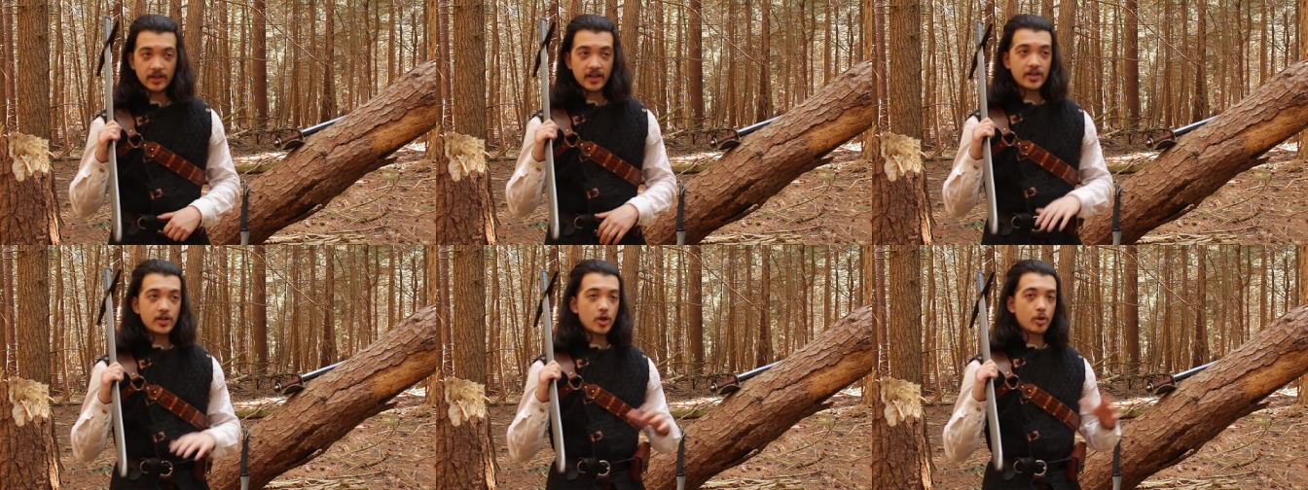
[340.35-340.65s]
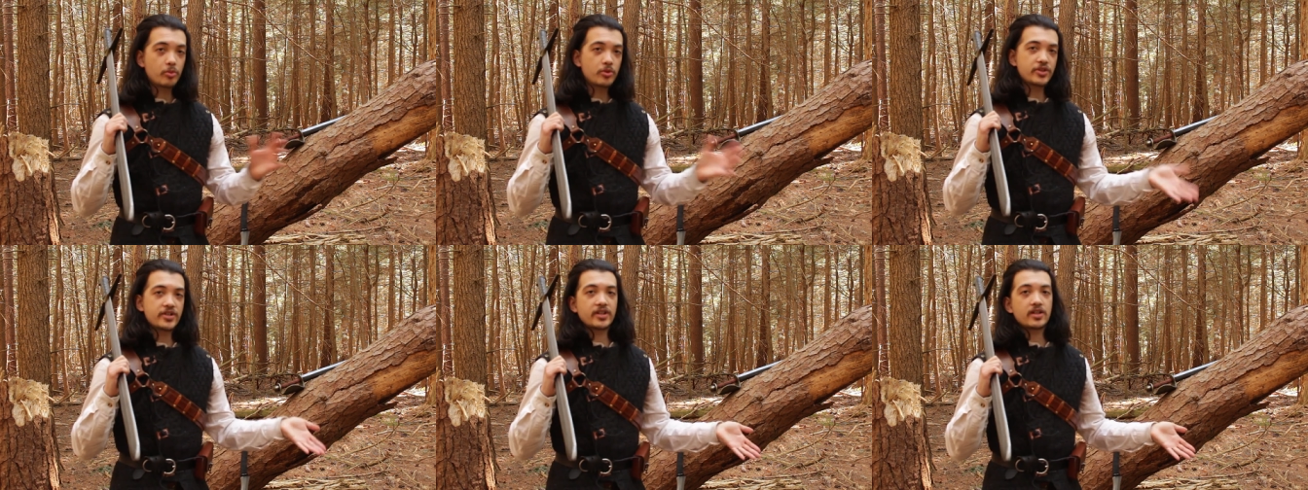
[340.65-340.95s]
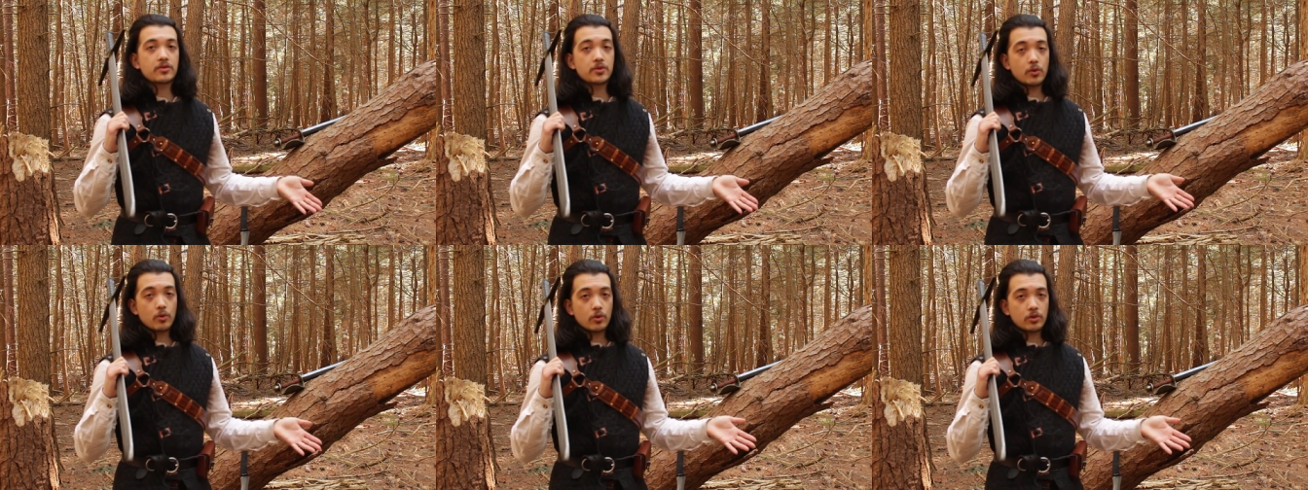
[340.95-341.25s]
In no
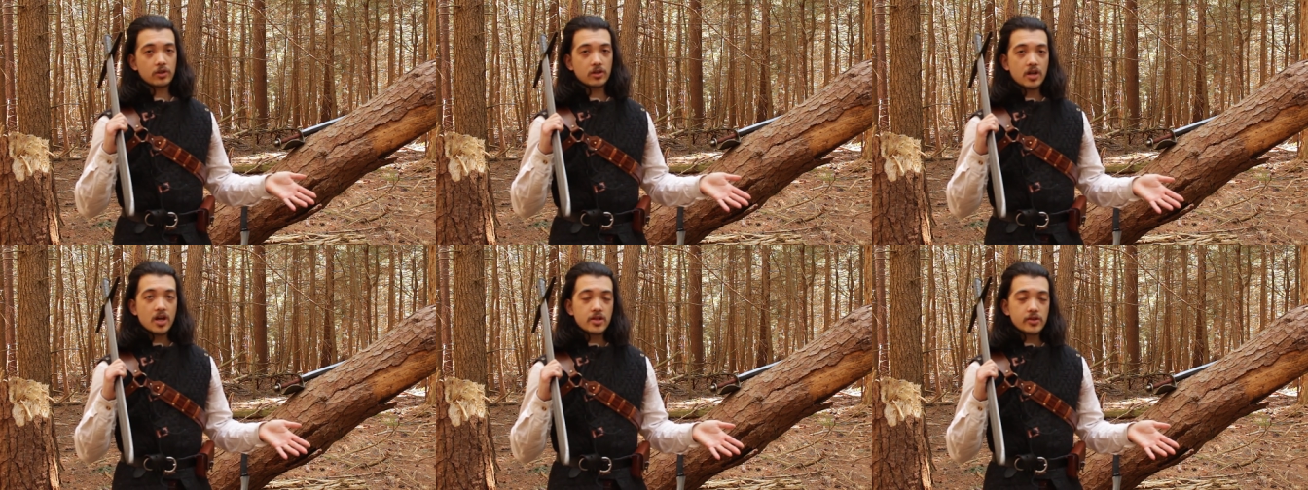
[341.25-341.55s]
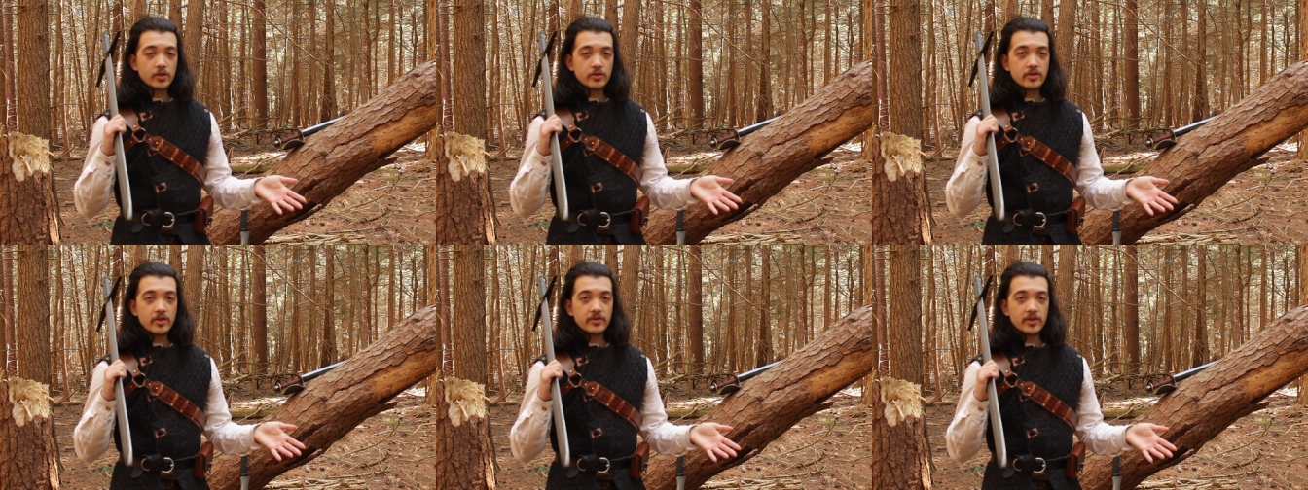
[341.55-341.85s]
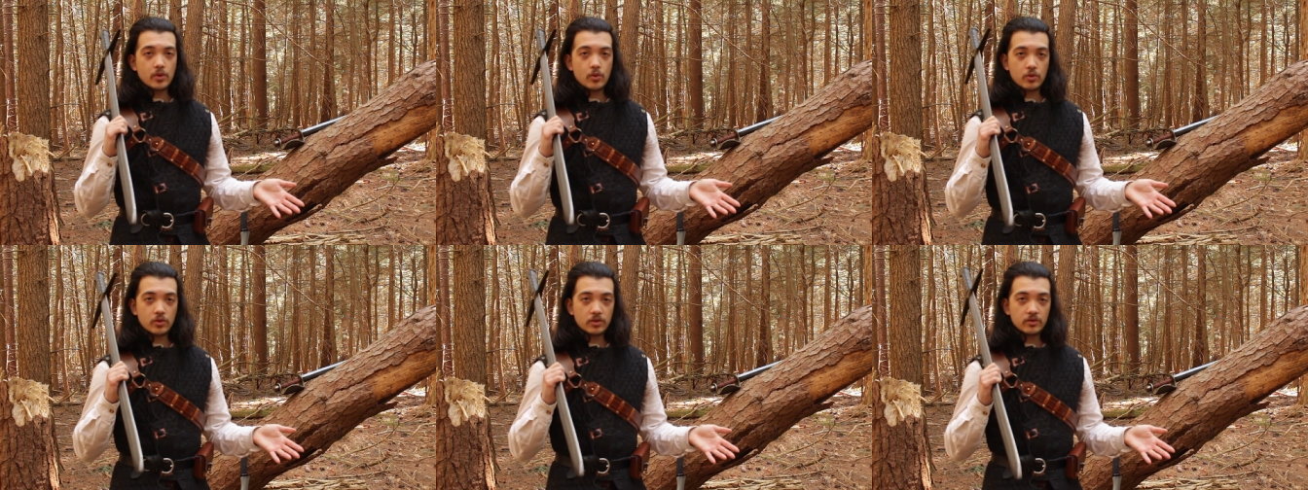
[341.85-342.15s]
particular order other than
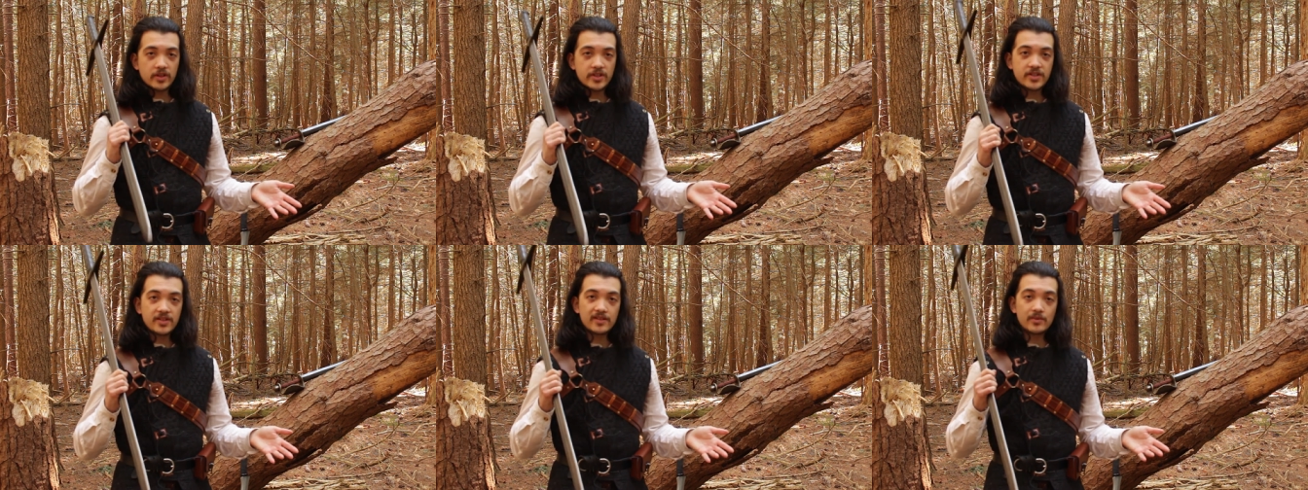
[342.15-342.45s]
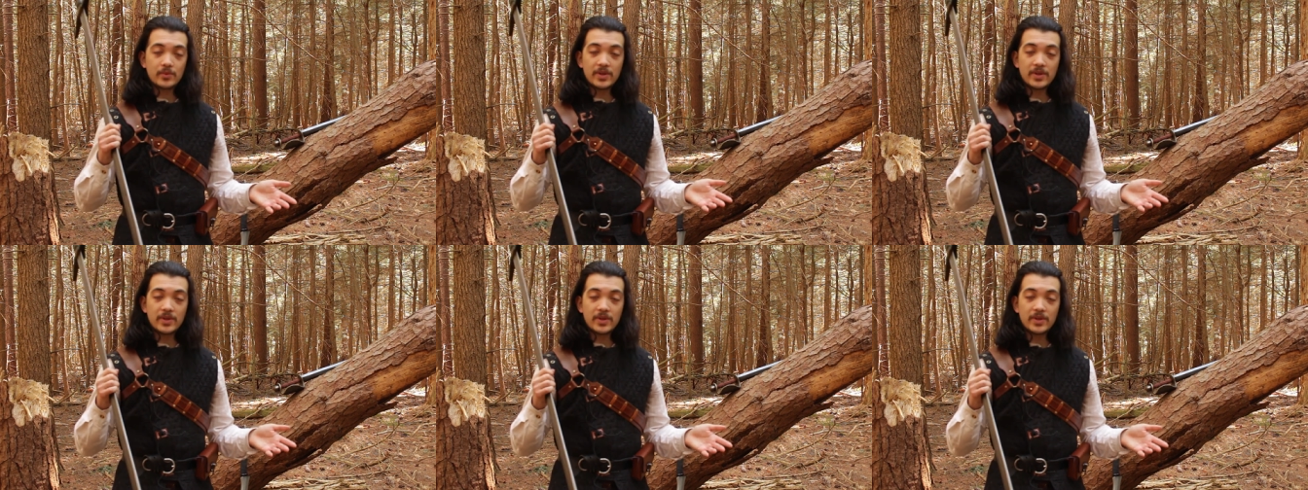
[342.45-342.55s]
the order listed,